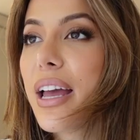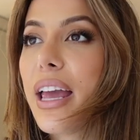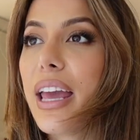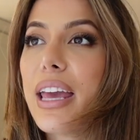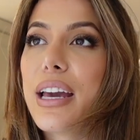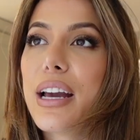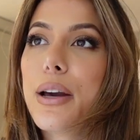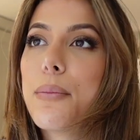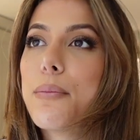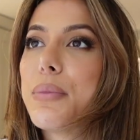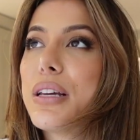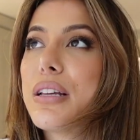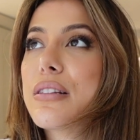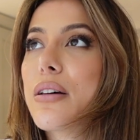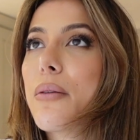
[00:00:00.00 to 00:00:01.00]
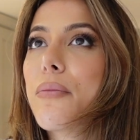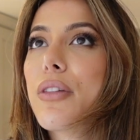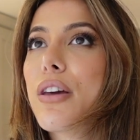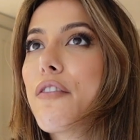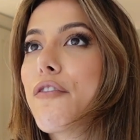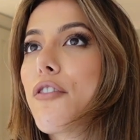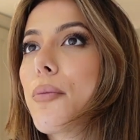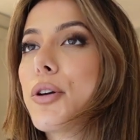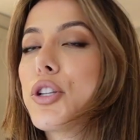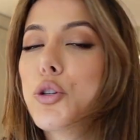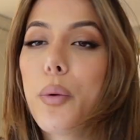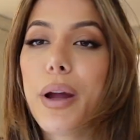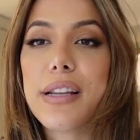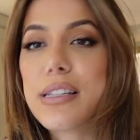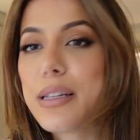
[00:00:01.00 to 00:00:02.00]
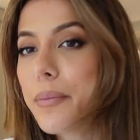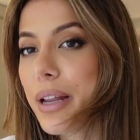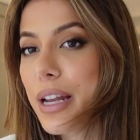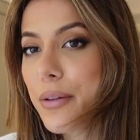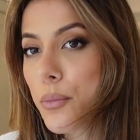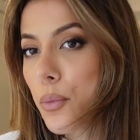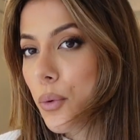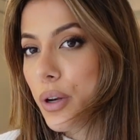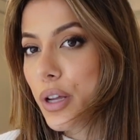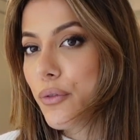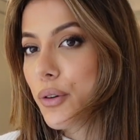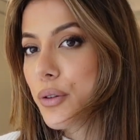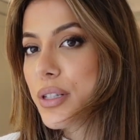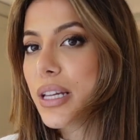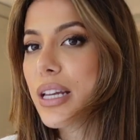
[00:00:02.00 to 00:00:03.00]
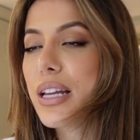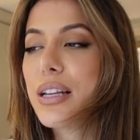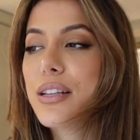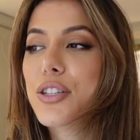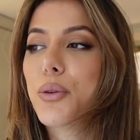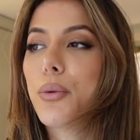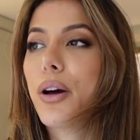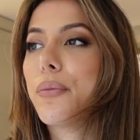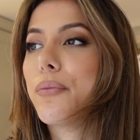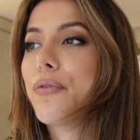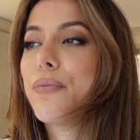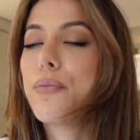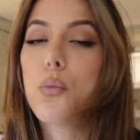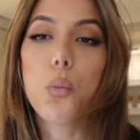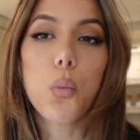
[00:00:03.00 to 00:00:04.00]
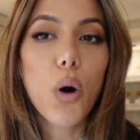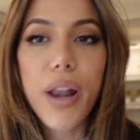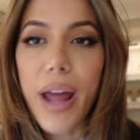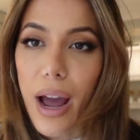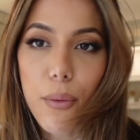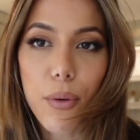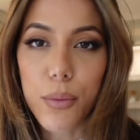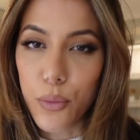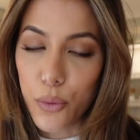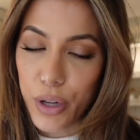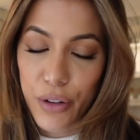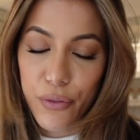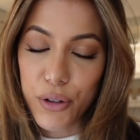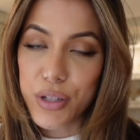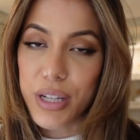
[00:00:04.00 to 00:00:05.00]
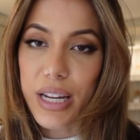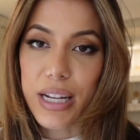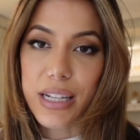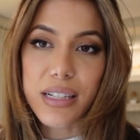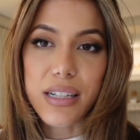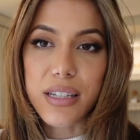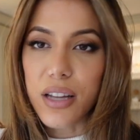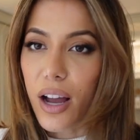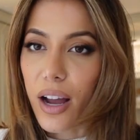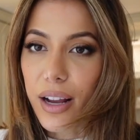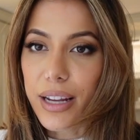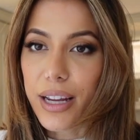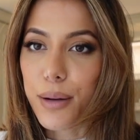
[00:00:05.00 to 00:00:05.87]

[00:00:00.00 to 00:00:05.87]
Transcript: It can be something from a 20-minute morning routine to a 1-hour morning routine. It's entirely